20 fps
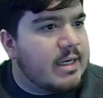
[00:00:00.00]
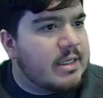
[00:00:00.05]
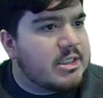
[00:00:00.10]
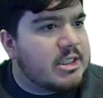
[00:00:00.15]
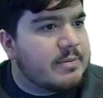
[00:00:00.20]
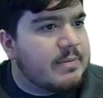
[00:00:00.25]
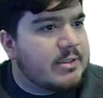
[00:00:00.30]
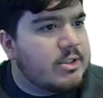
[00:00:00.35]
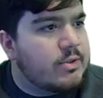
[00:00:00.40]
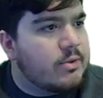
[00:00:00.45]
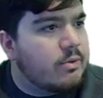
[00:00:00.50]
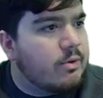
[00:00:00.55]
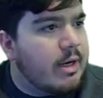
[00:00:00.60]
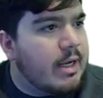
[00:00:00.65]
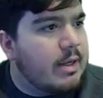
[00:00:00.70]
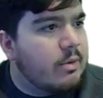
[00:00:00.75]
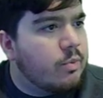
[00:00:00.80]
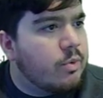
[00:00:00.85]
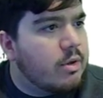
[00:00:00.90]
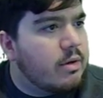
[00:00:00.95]
just about
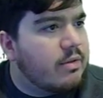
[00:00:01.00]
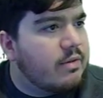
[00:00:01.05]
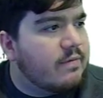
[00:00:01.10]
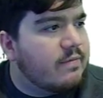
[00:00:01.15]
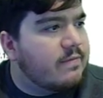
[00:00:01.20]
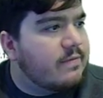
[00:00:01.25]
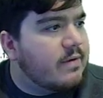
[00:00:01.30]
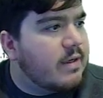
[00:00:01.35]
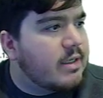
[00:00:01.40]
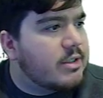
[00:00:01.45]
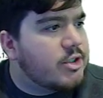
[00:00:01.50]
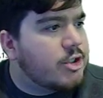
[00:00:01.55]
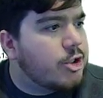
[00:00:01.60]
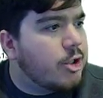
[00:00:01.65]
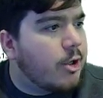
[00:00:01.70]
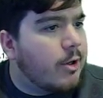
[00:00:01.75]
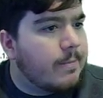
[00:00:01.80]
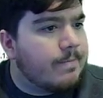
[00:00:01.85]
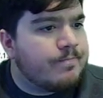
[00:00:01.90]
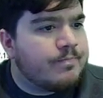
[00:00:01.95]
$2,000 worth of
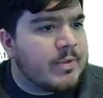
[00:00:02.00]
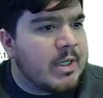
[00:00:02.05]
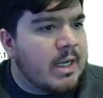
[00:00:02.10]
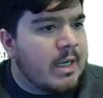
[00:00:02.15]
Charm,